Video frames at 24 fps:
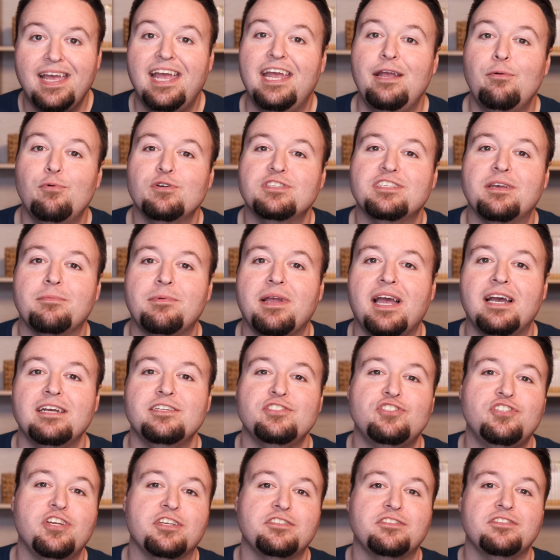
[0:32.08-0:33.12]
Hey, what's up
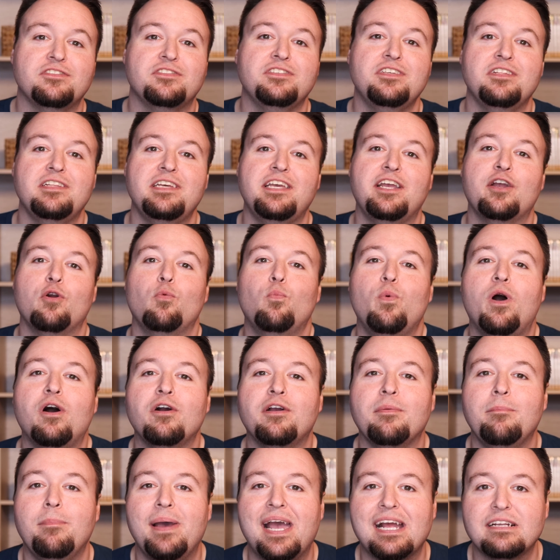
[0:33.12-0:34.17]
guys? Justin Seeley here.
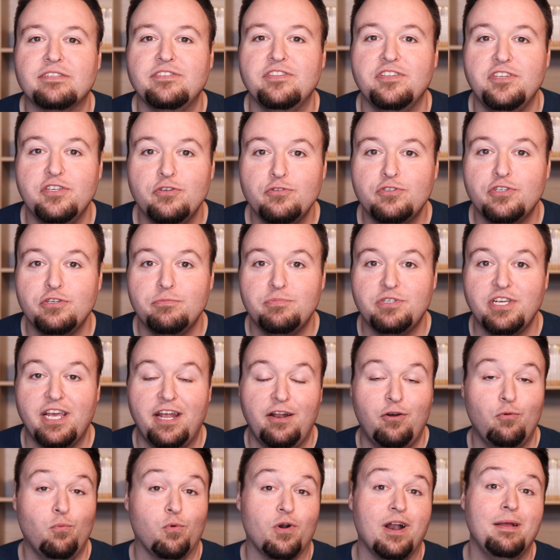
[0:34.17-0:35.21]
Welcome back to the YouTube
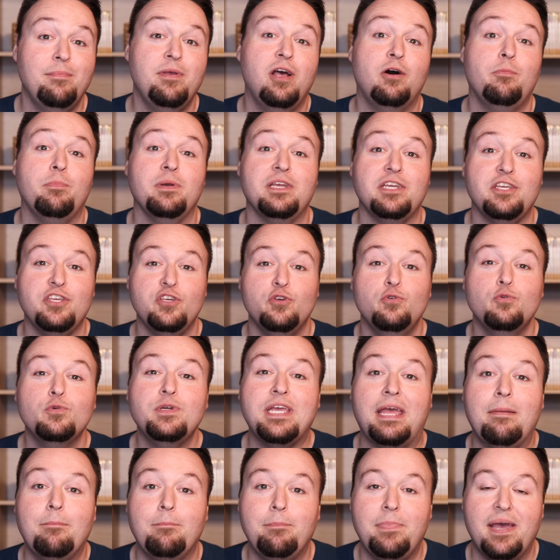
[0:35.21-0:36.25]
channel where I'm helping you
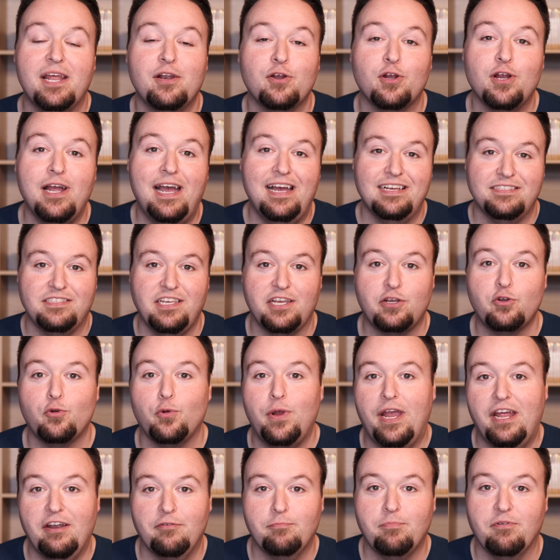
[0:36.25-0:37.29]
get better as a
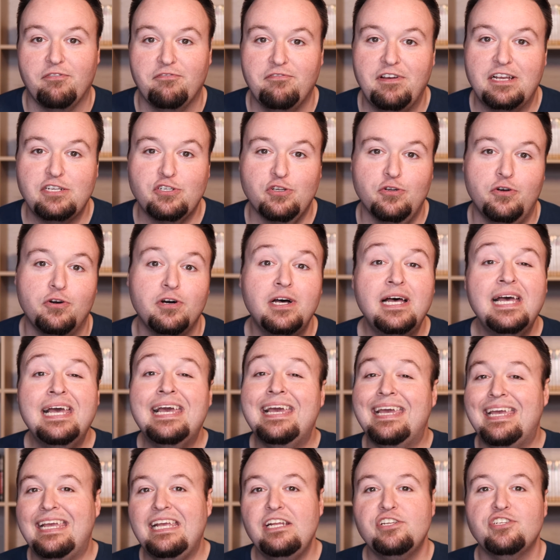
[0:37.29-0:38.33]
creative professional.
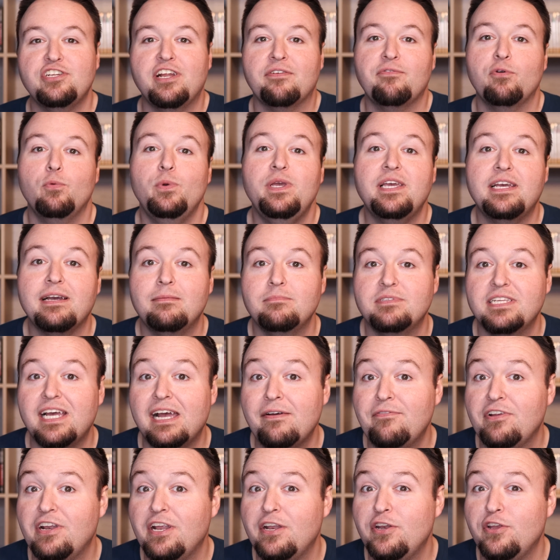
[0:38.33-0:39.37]
Each and every week, I'm
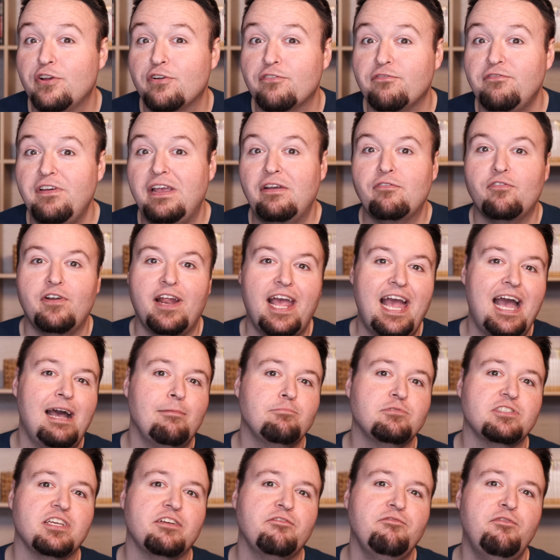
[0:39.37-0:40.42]
diving into your favorite
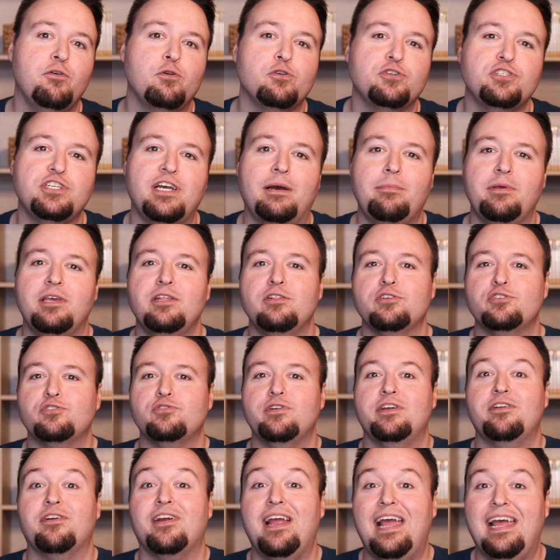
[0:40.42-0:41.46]
apps like Photoshop,
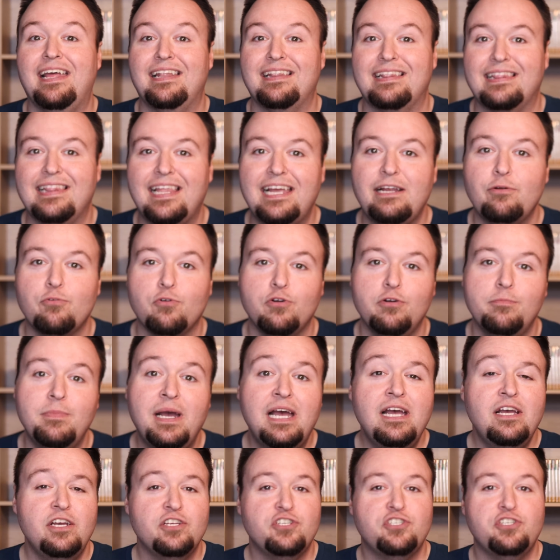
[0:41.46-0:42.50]
Illustrator, and
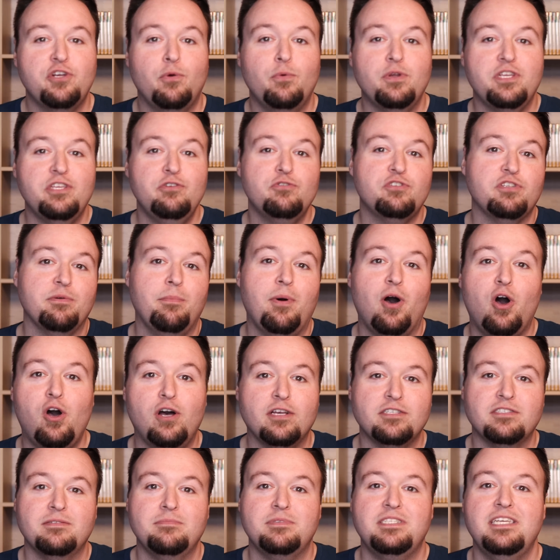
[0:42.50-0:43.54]
Lightroom, showing you some
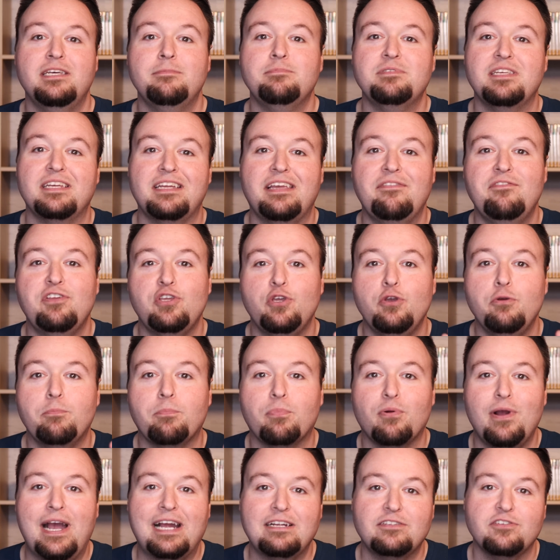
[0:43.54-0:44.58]
awesome tips and giving you
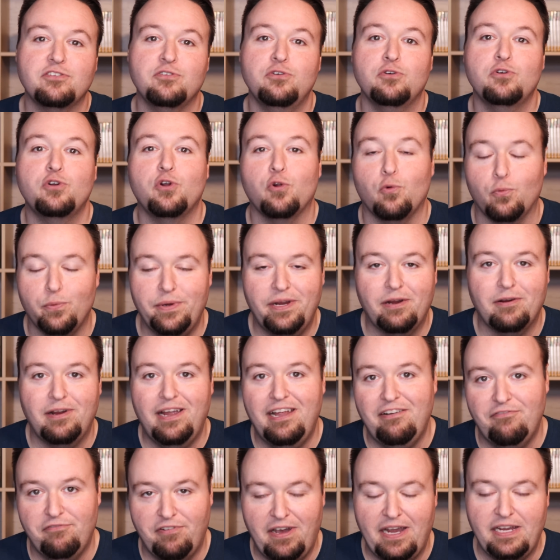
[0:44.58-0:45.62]
practical career
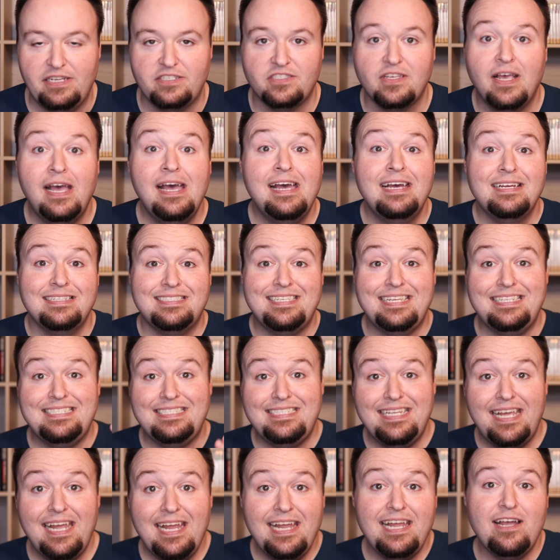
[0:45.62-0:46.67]
advice.
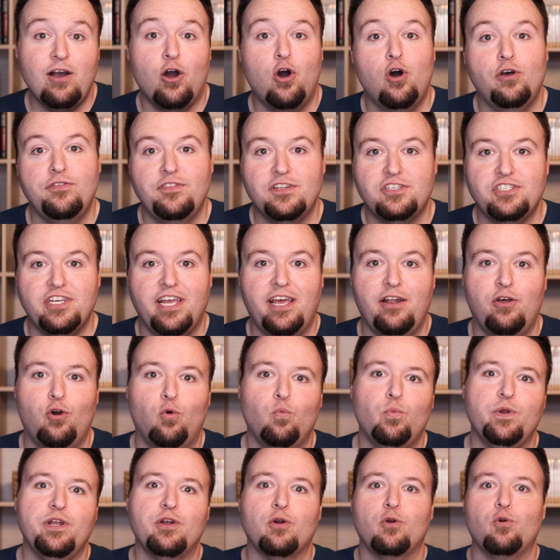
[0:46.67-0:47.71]
Today on the
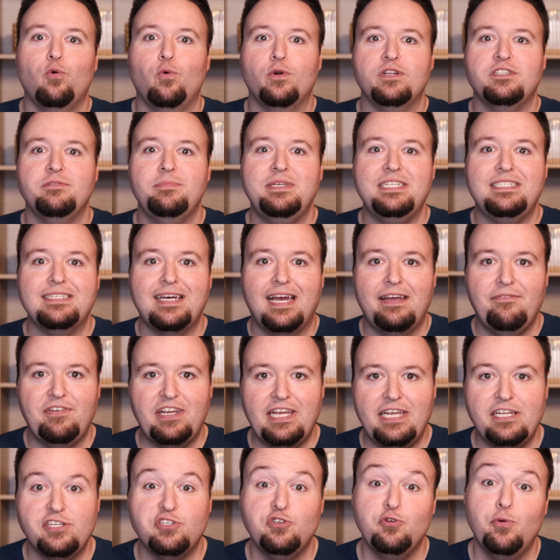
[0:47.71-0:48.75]
channel, we are going to be
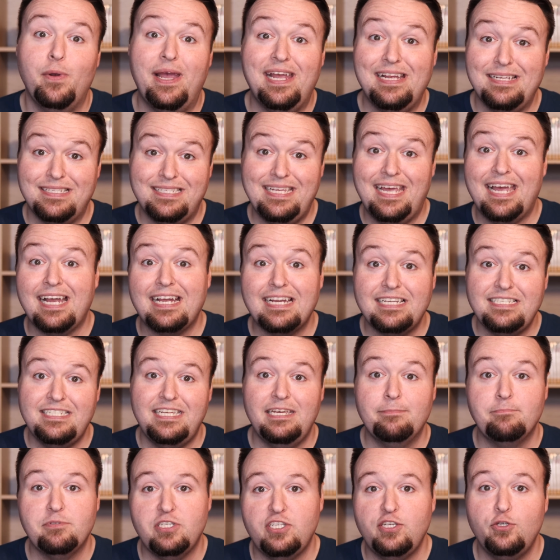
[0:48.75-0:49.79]
diving into a Tech
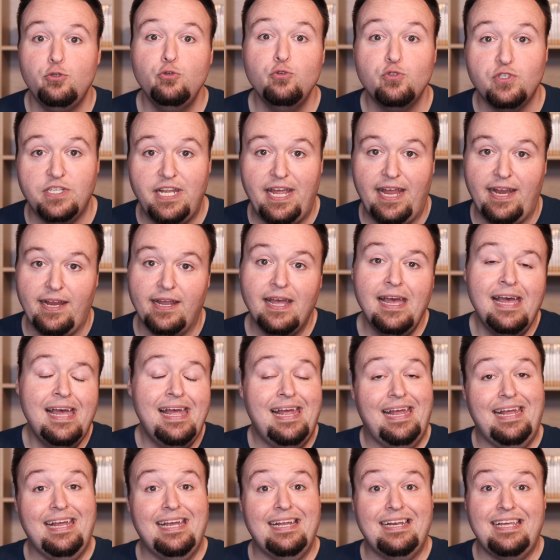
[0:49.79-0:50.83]
Tip Tuesday,
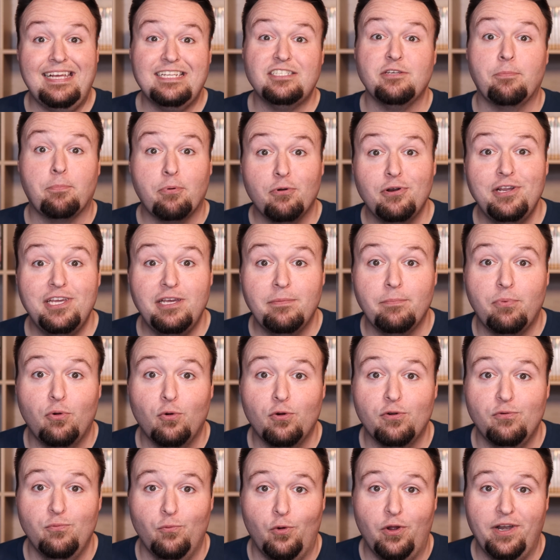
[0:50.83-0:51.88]
and it's a pretty
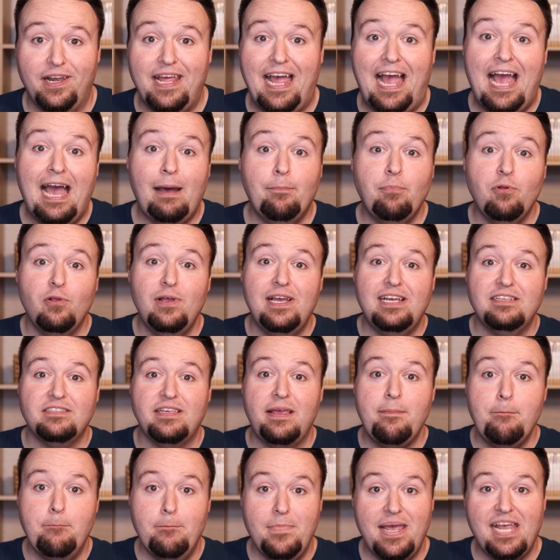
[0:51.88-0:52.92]
important one. Apple
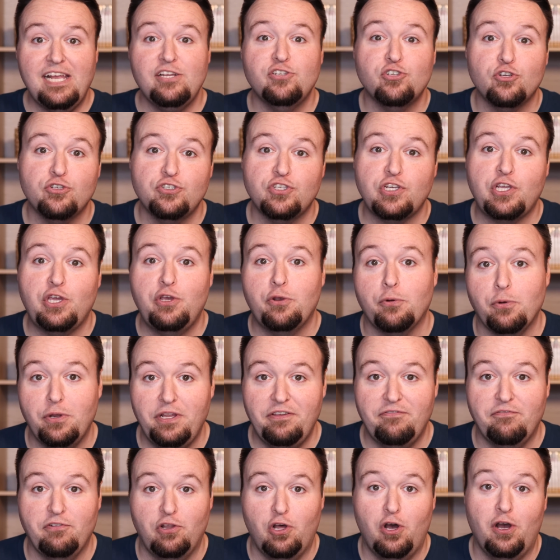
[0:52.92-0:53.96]
has a major
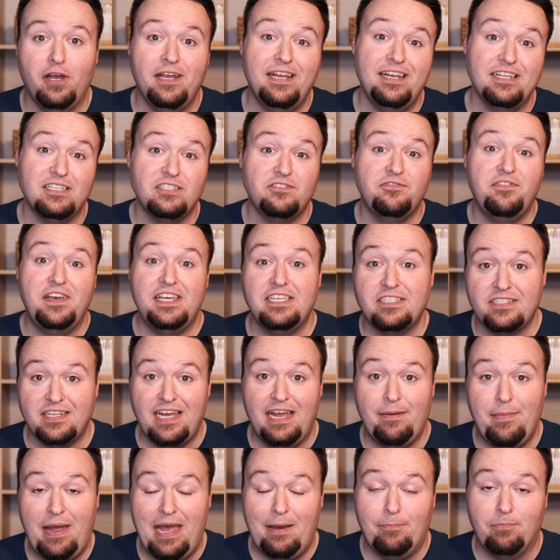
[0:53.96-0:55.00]
security flaw in its
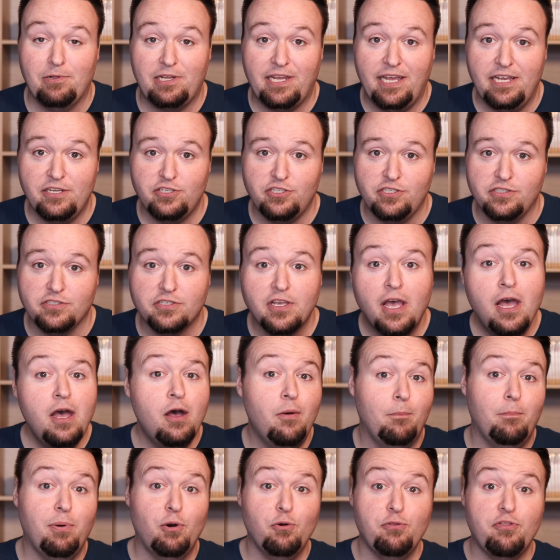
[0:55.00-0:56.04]
FaceTime applications,
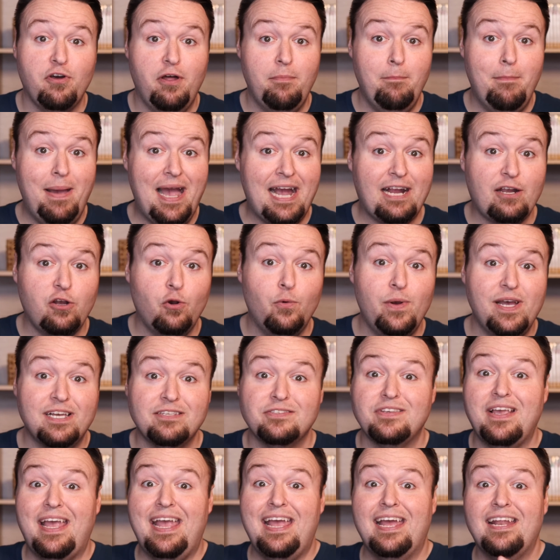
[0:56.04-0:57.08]
both on
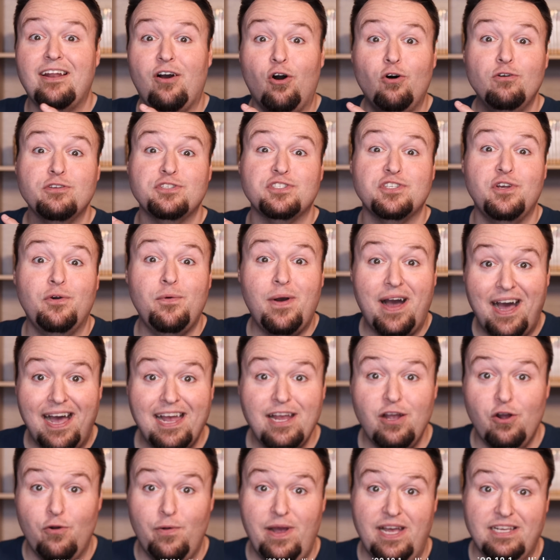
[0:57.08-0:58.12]
macOS and also
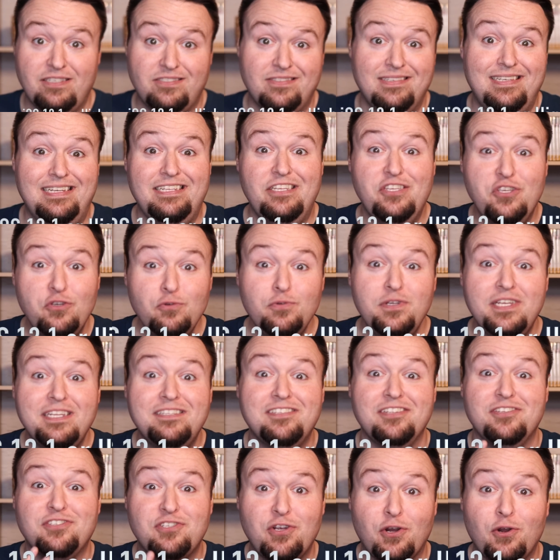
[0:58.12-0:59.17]
iOS, and you
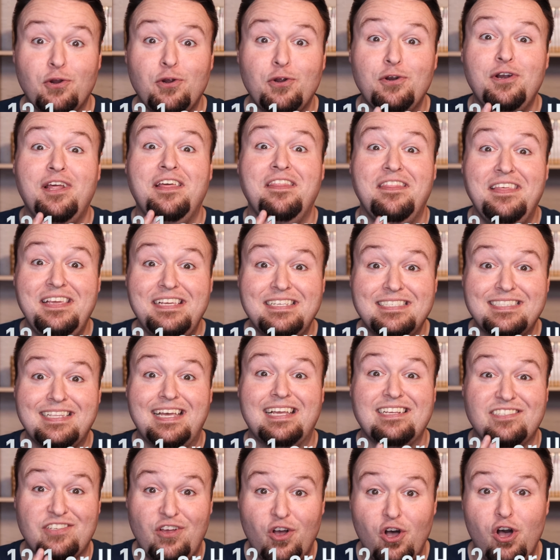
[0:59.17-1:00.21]
need to turn these
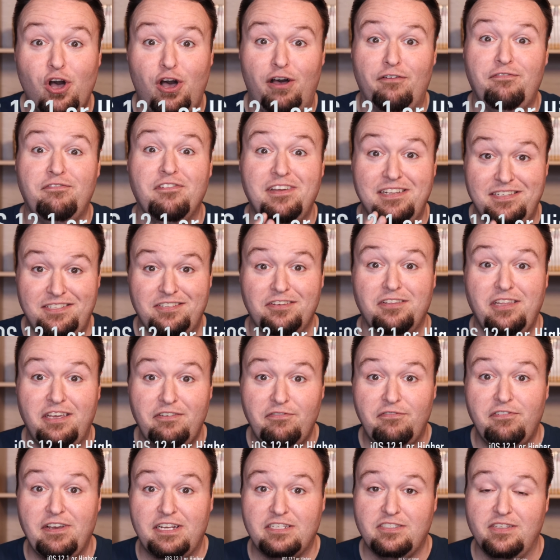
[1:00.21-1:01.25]
things off until
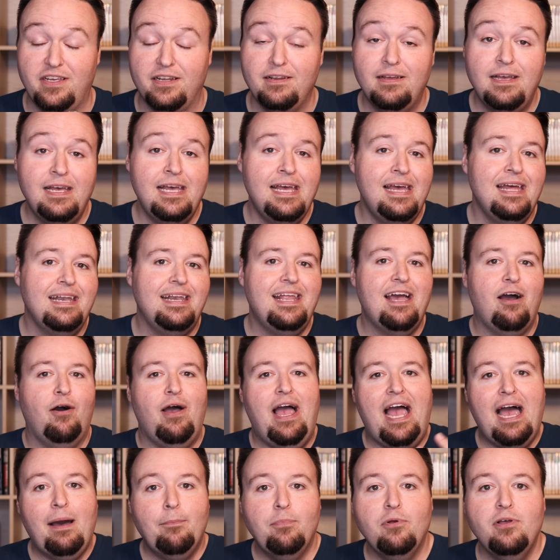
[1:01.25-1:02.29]
they fix it.
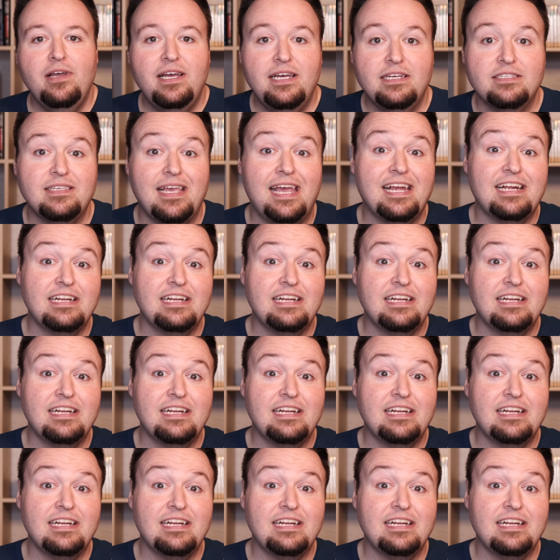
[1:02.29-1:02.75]
Now, Apple has